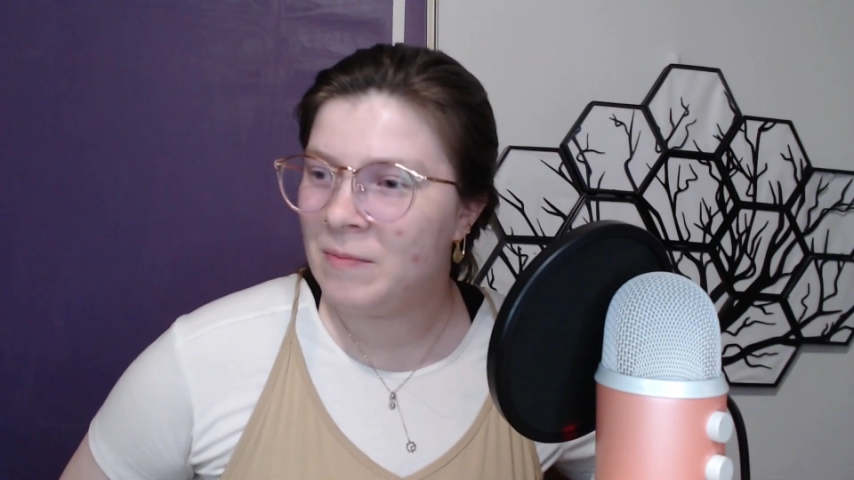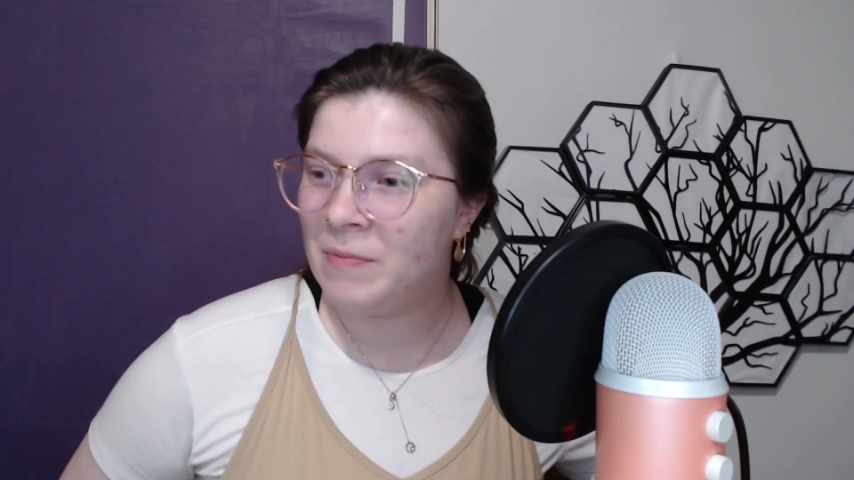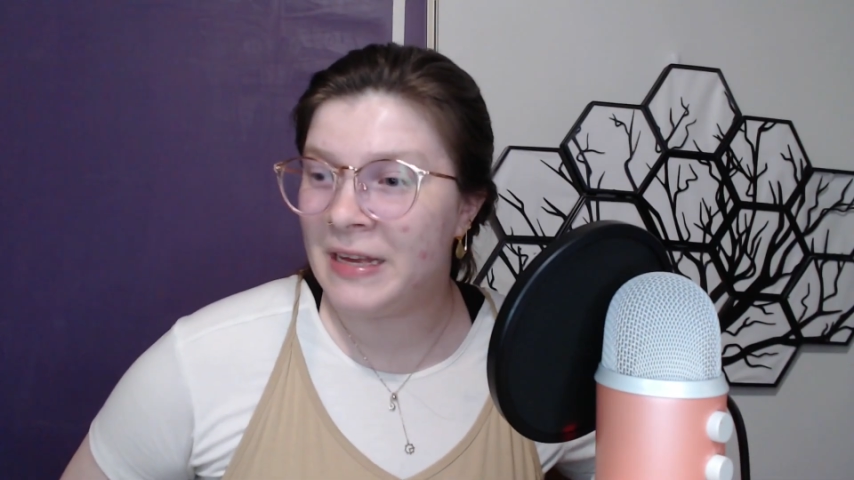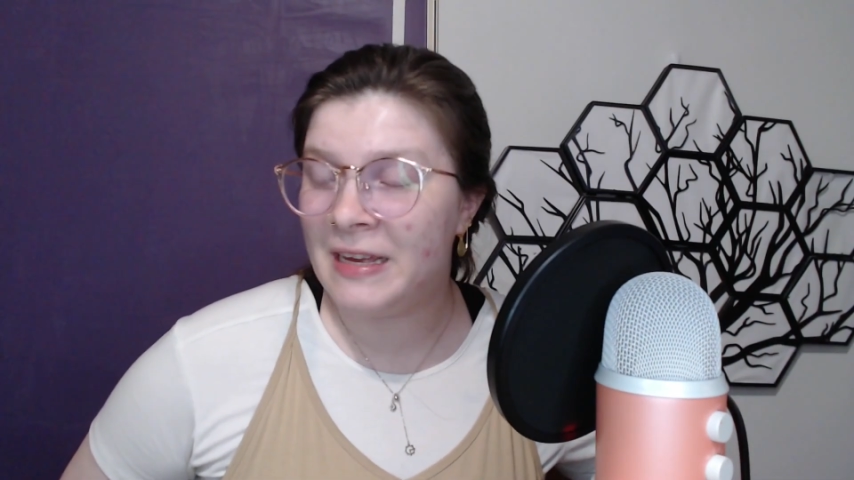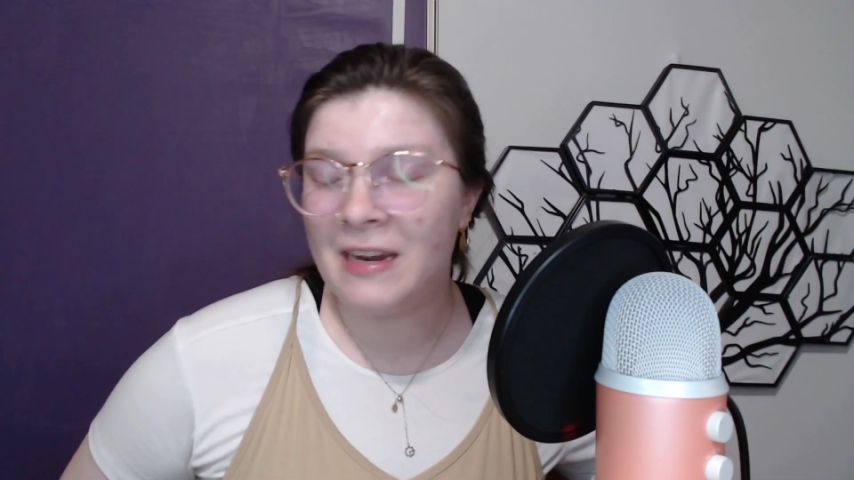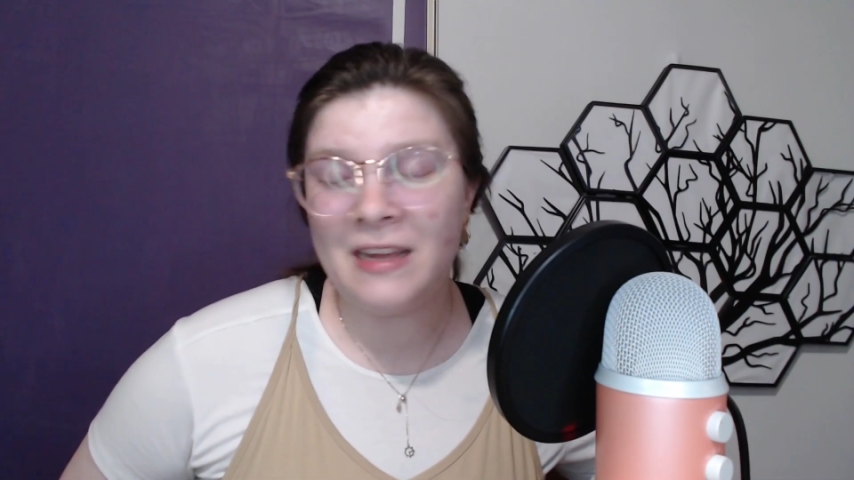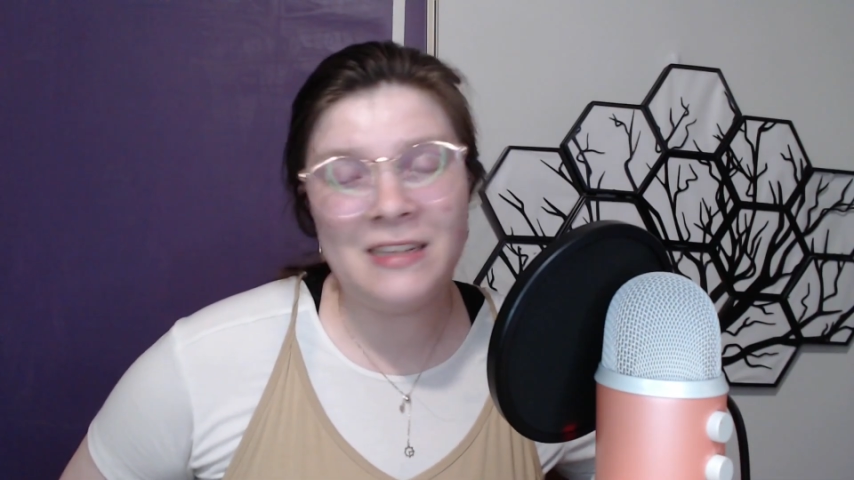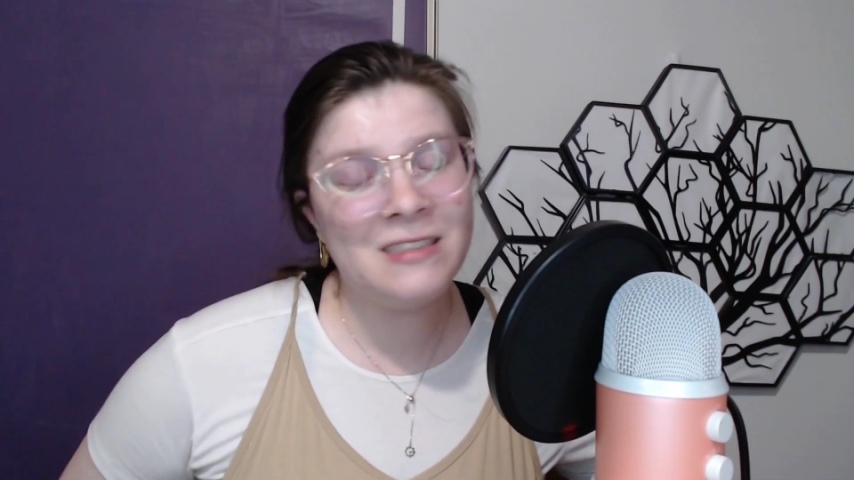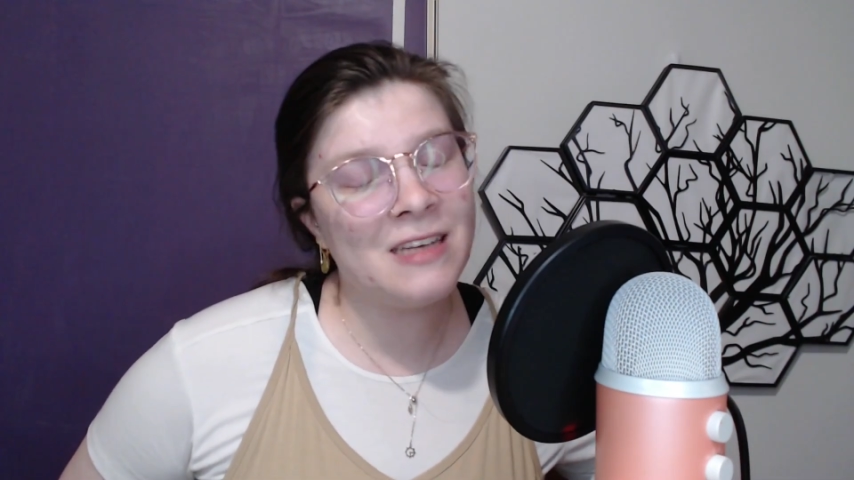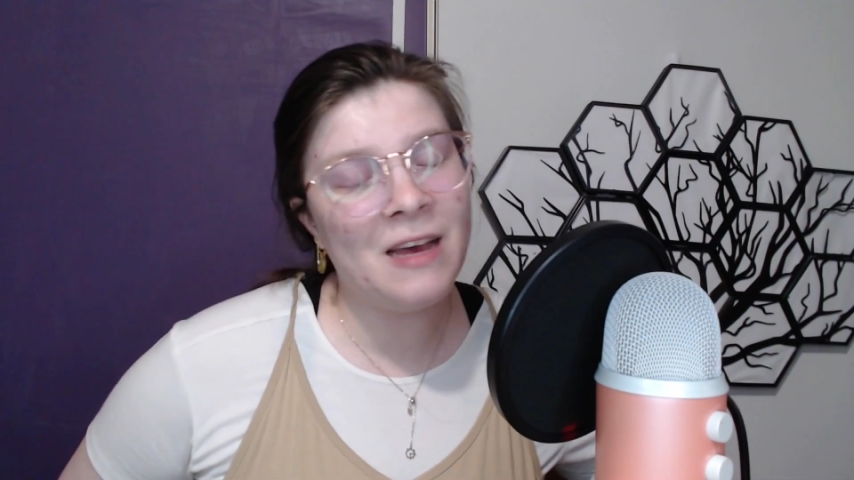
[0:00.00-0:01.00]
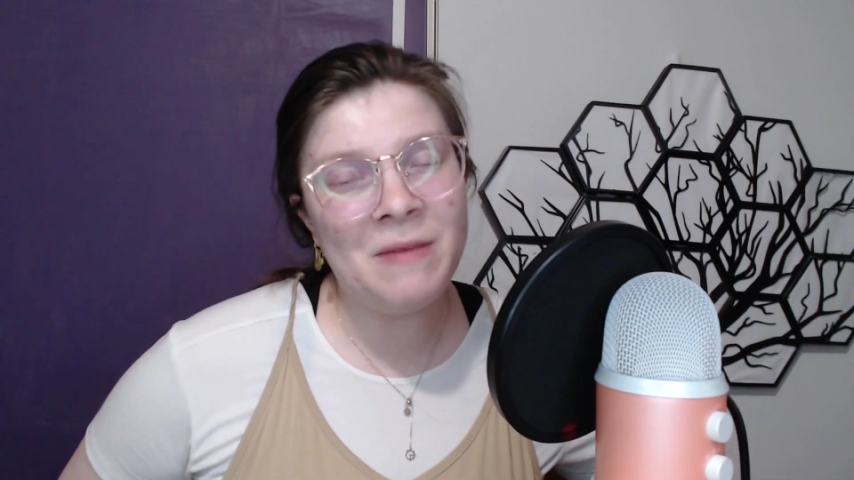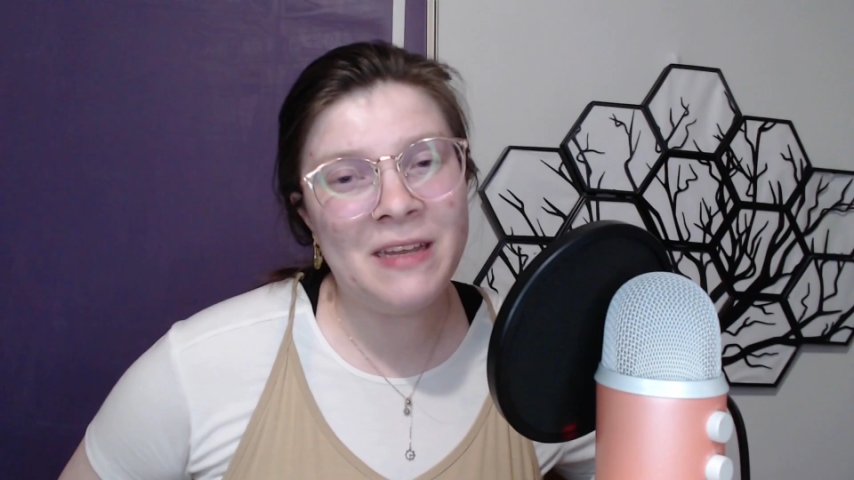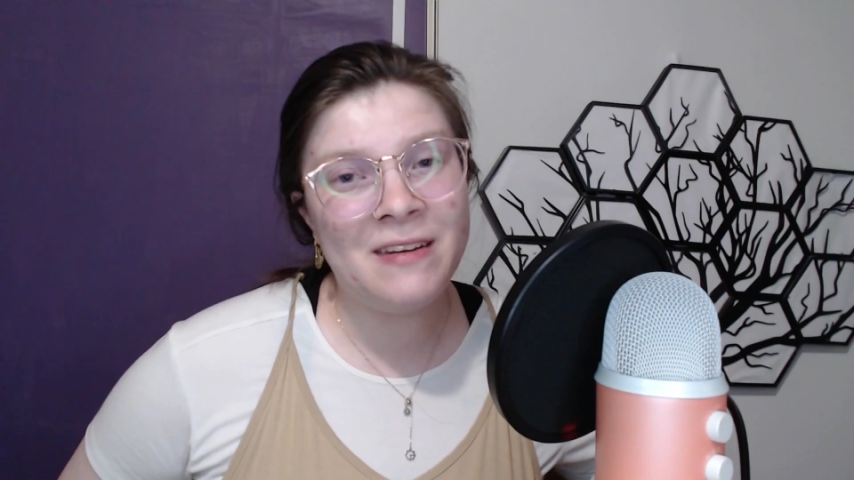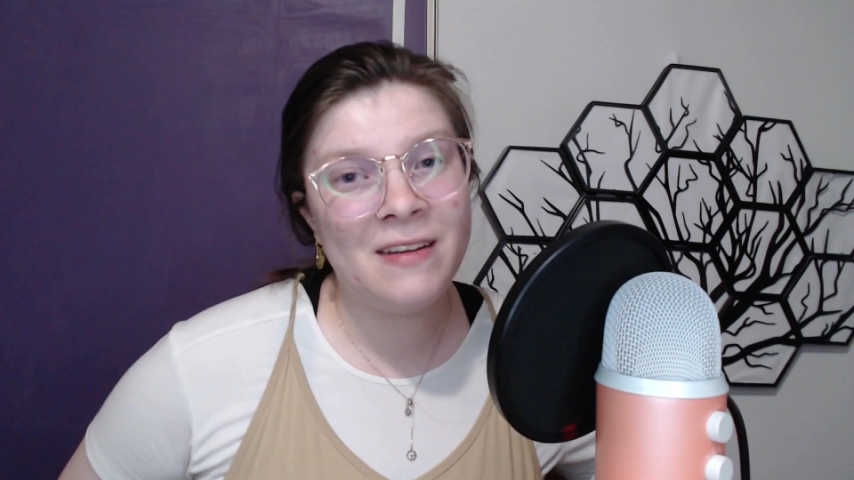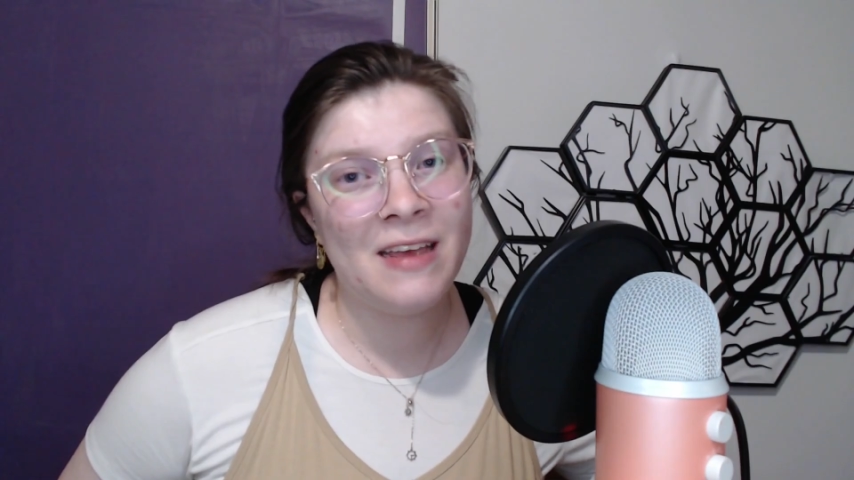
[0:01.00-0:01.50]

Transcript: But it's coming,